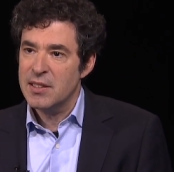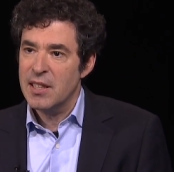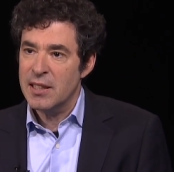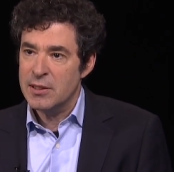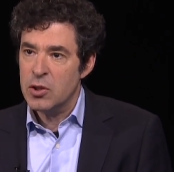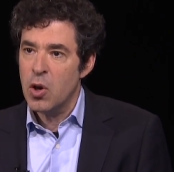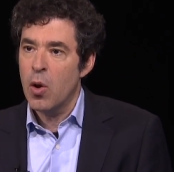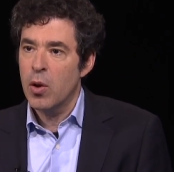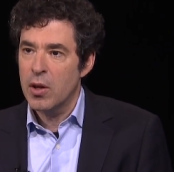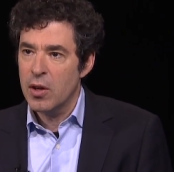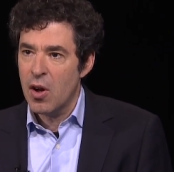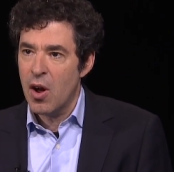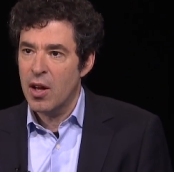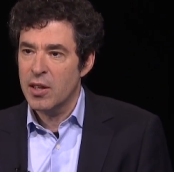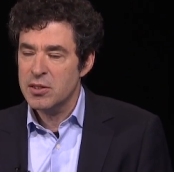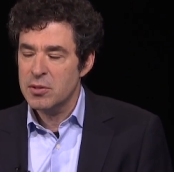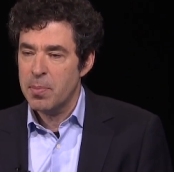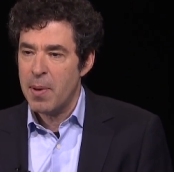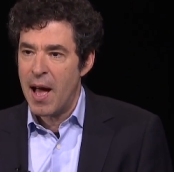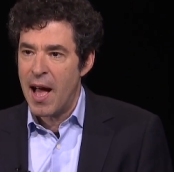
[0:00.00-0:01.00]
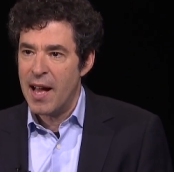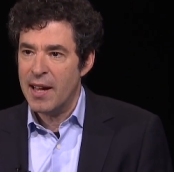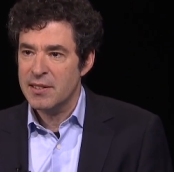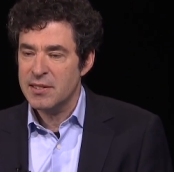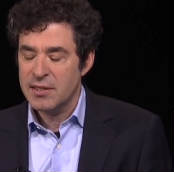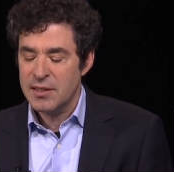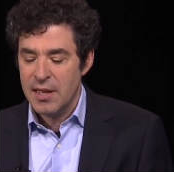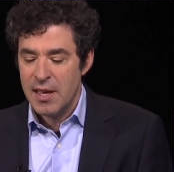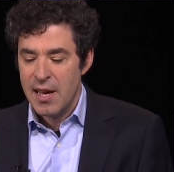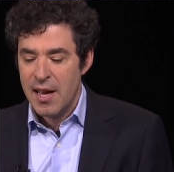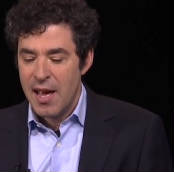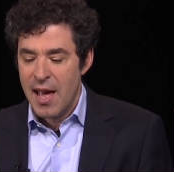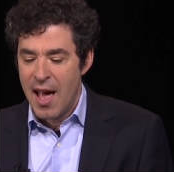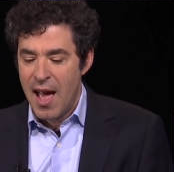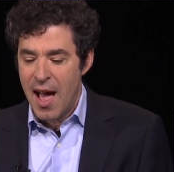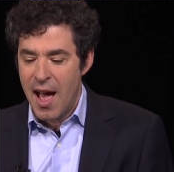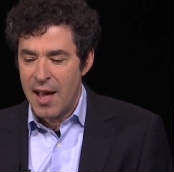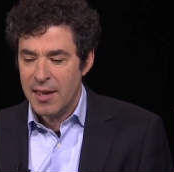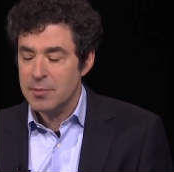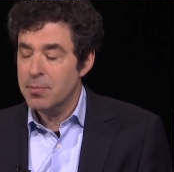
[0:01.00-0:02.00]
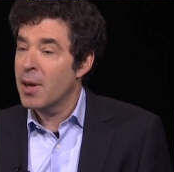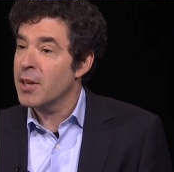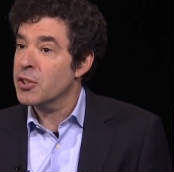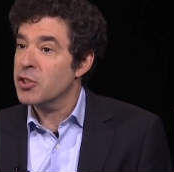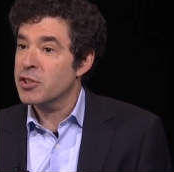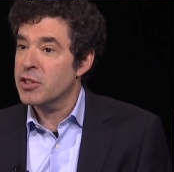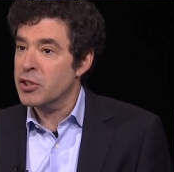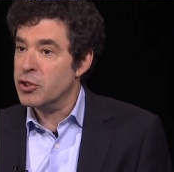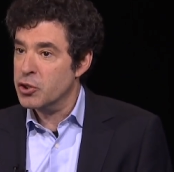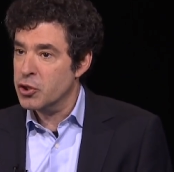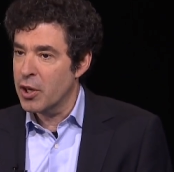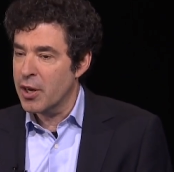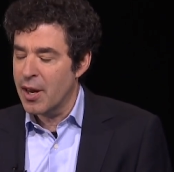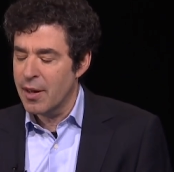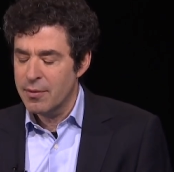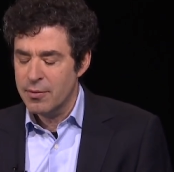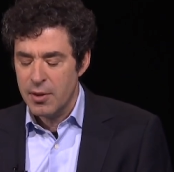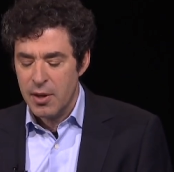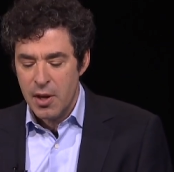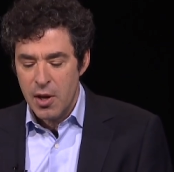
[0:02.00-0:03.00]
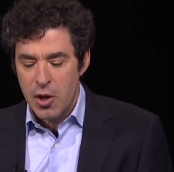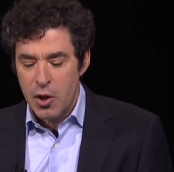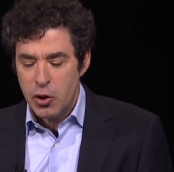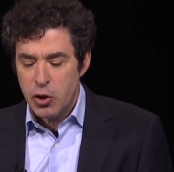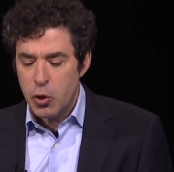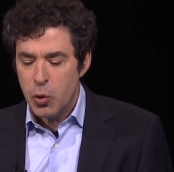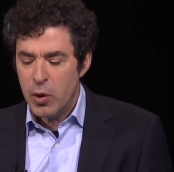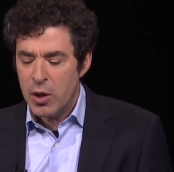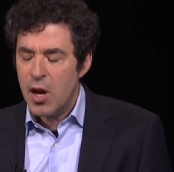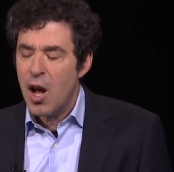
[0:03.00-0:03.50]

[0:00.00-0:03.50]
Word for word: its Holocaust past as much as it should have to a